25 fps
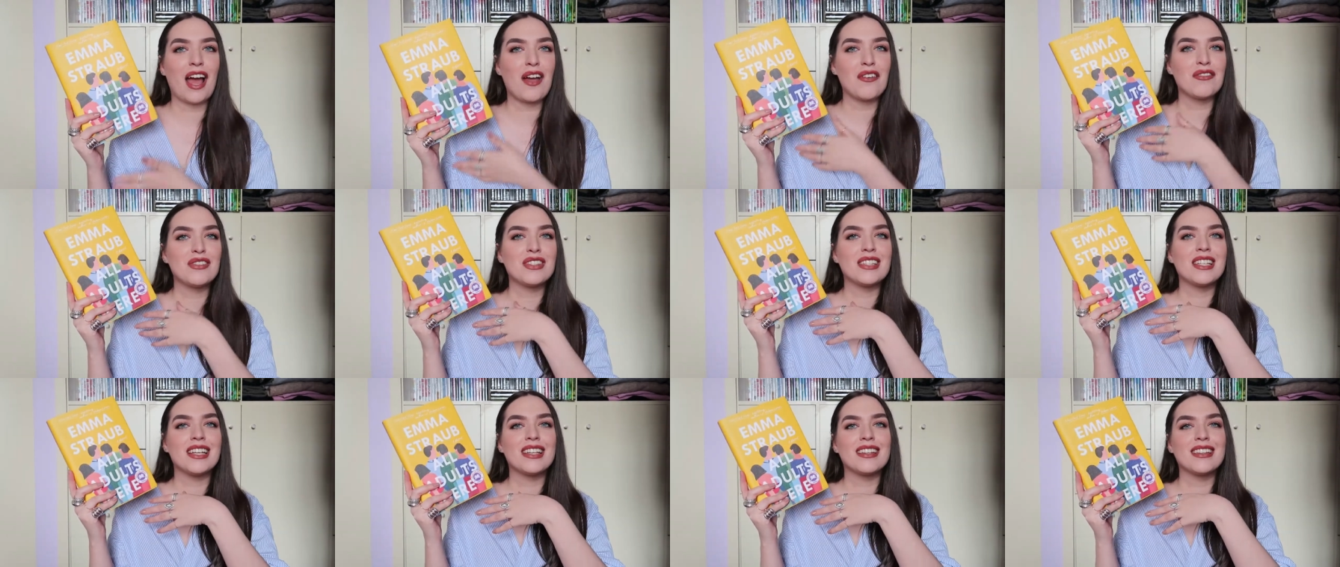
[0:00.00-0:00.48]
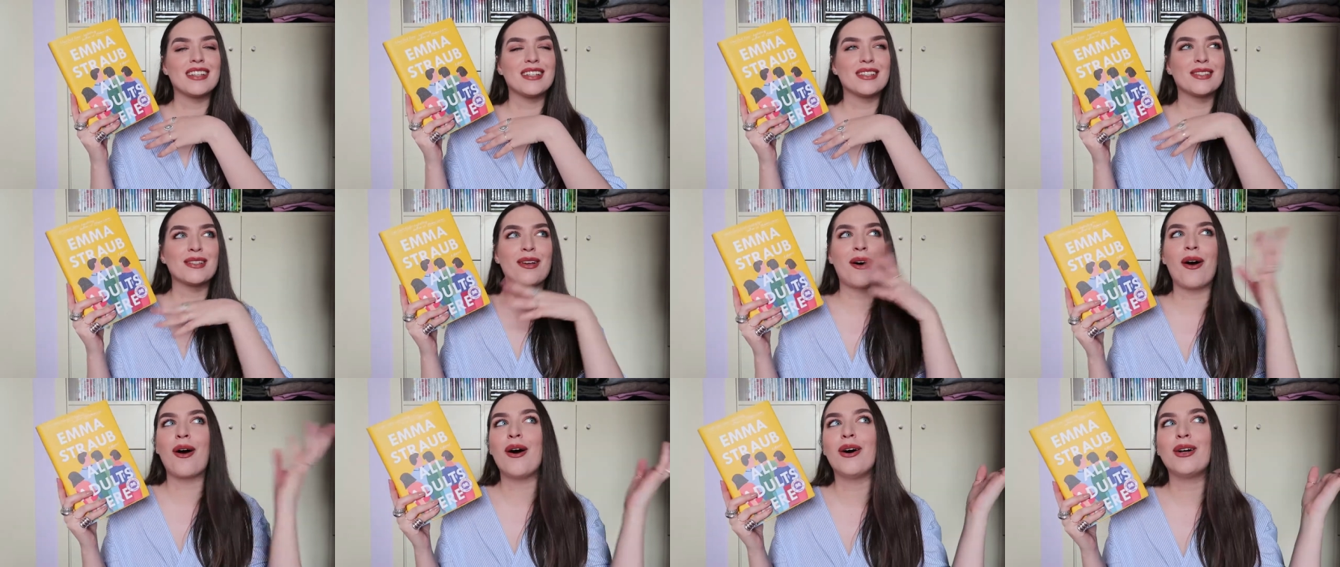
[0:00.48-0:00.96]
I've seen
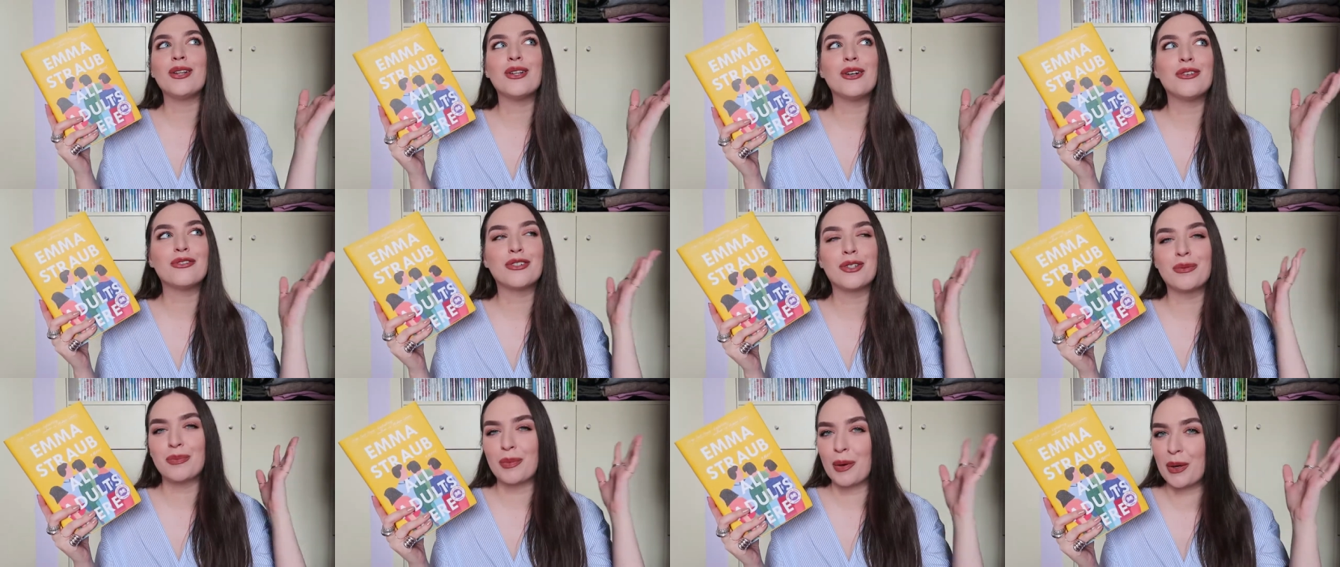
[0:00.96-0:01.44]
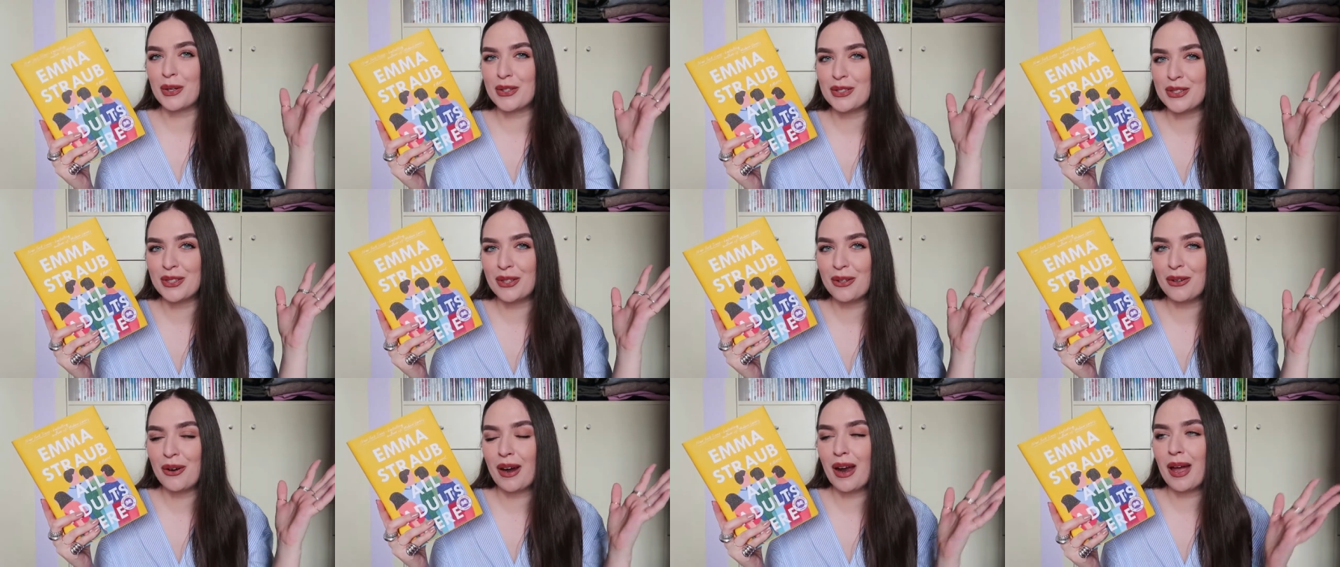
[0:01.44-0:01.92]
this all over
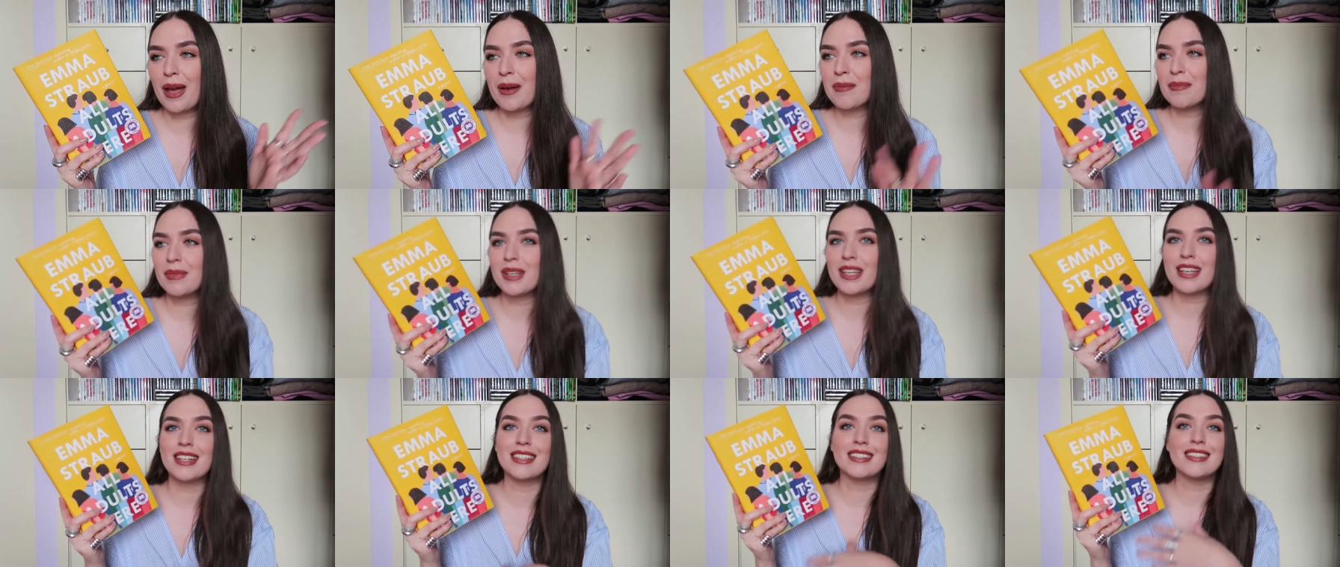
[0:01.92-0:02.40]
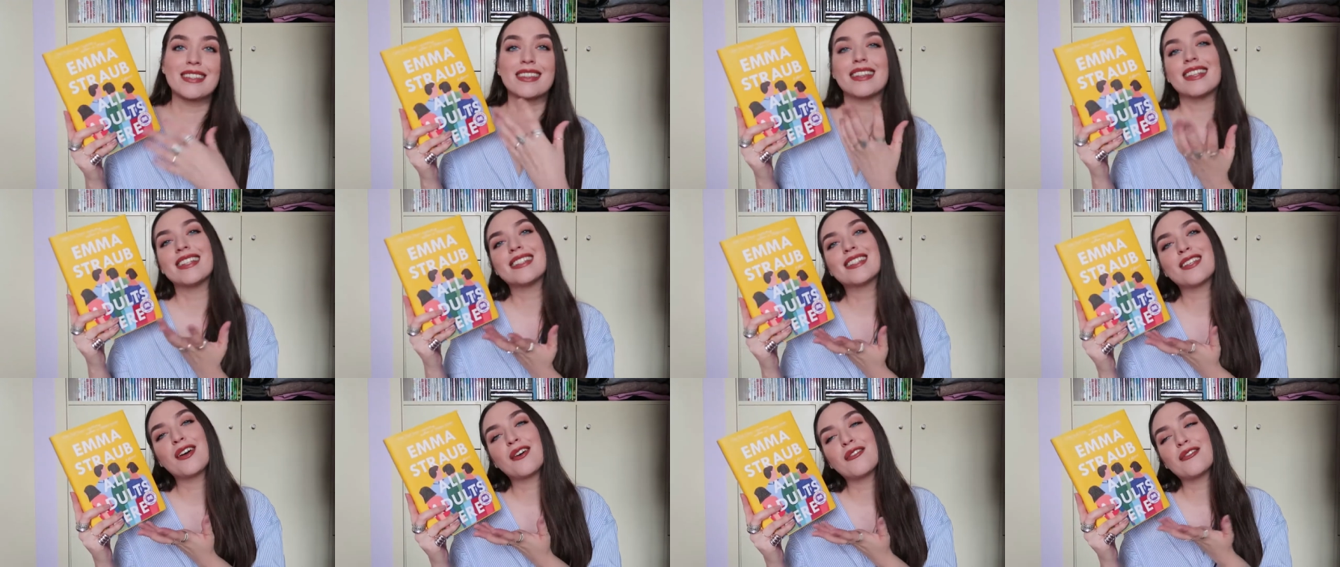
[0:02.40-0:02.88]
Bookstagram because
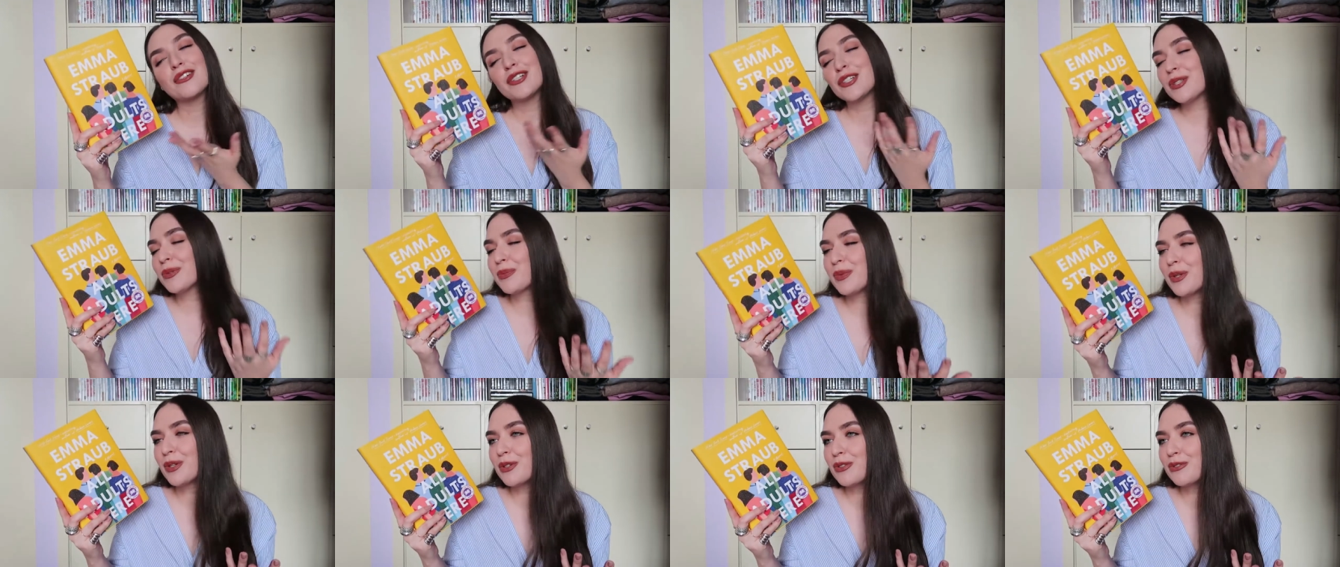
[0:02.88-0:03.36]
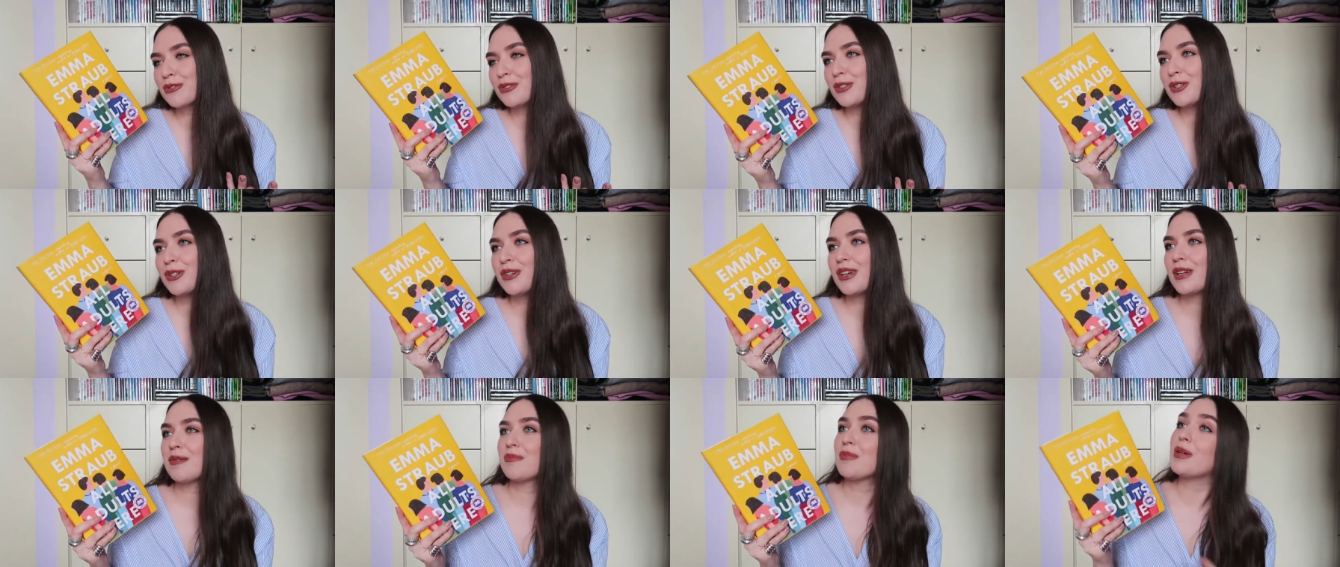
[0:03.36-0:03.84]
this cover is
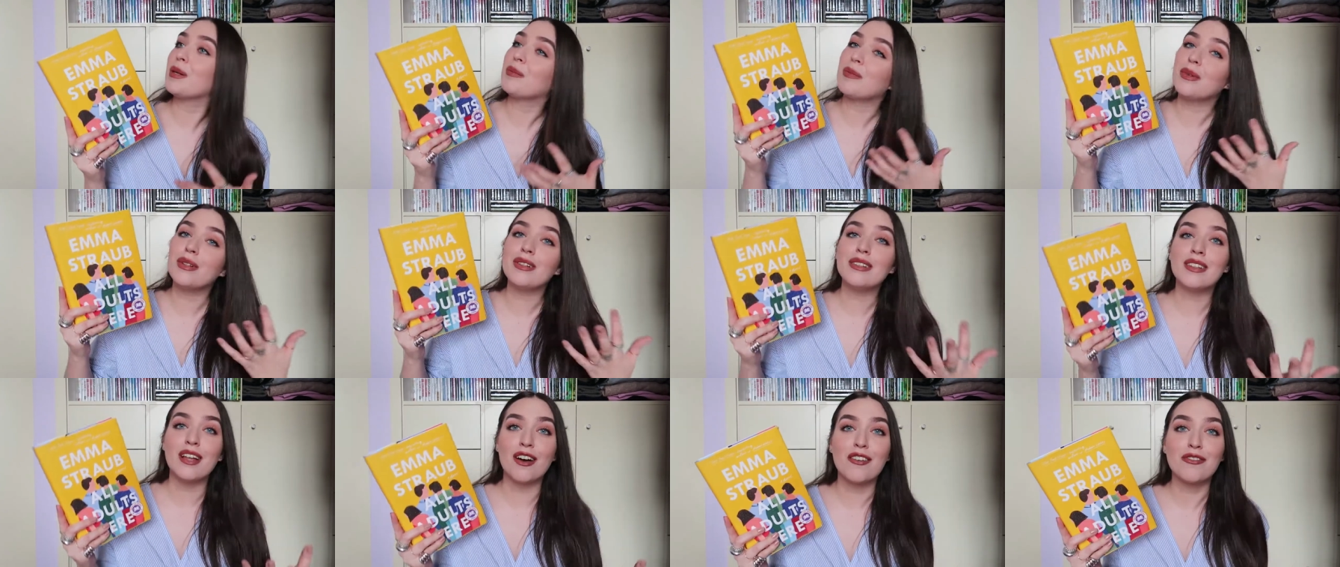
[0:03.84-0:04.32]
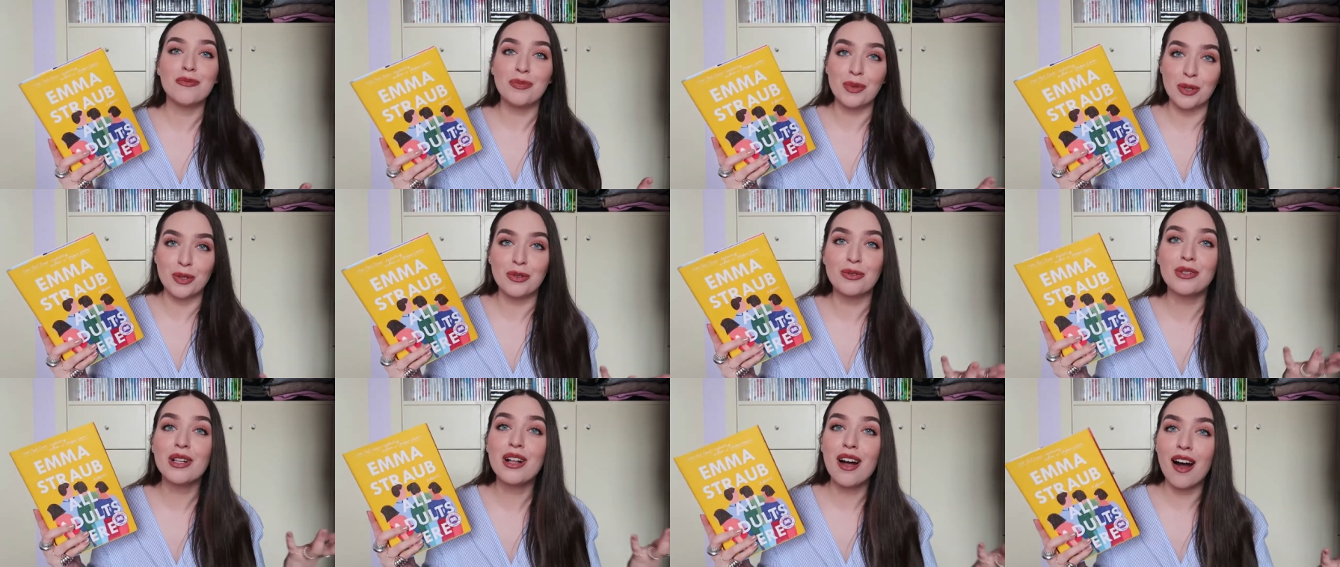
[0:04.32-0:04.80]
beautiful and people love
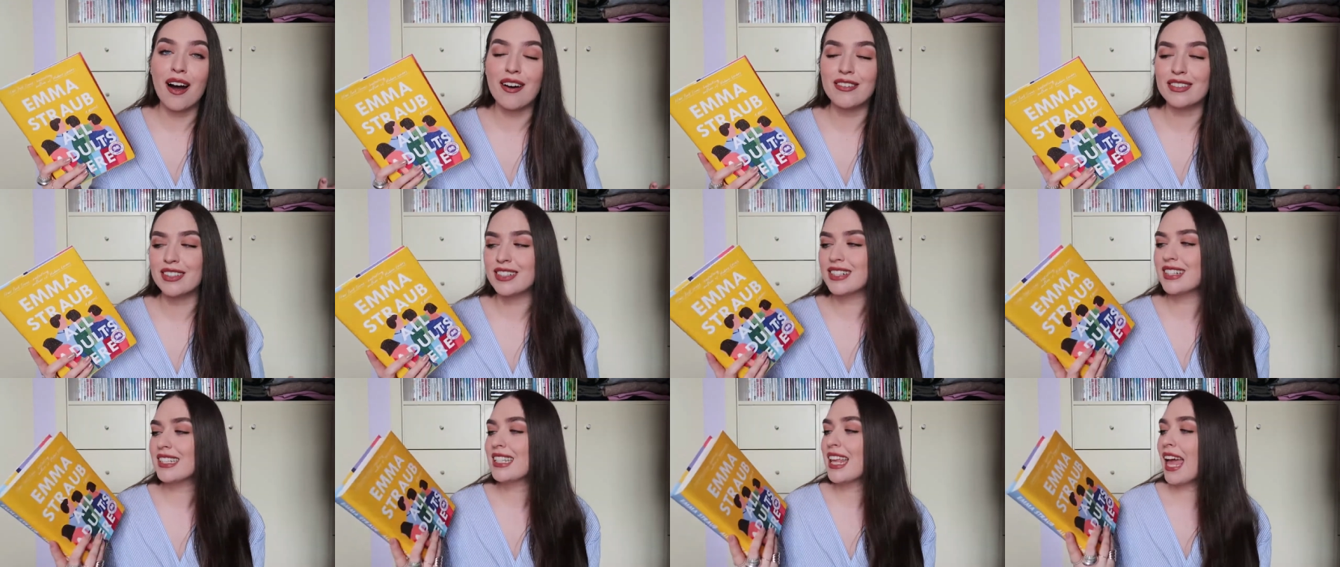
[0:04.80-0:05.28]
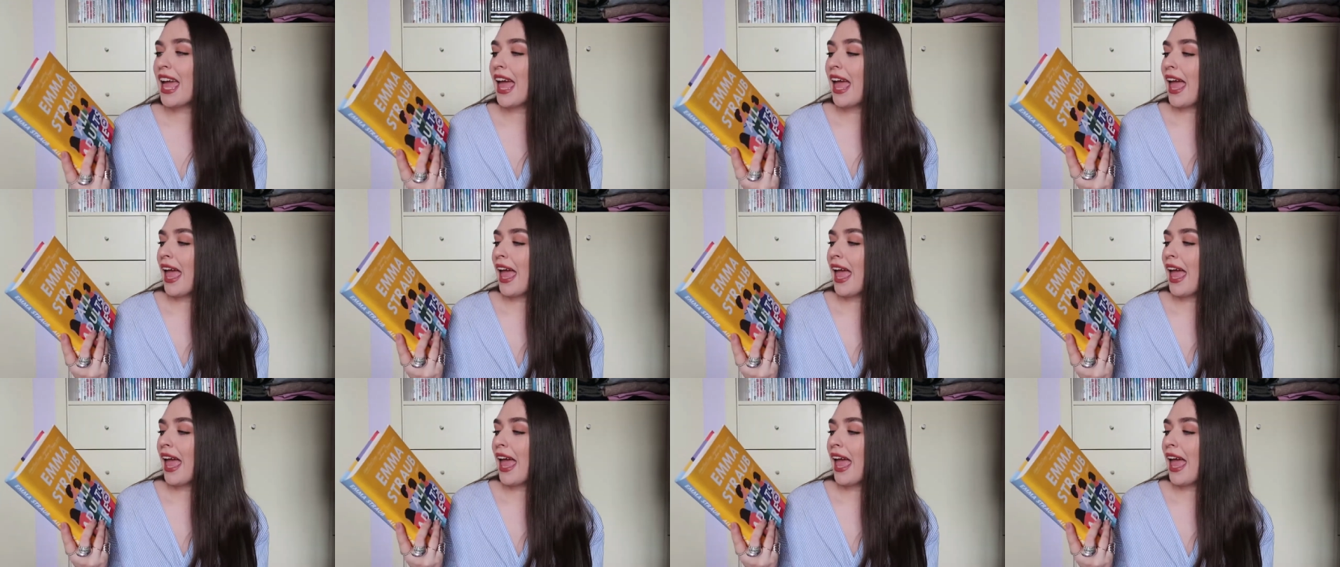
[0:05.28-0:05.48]
beautiful covers.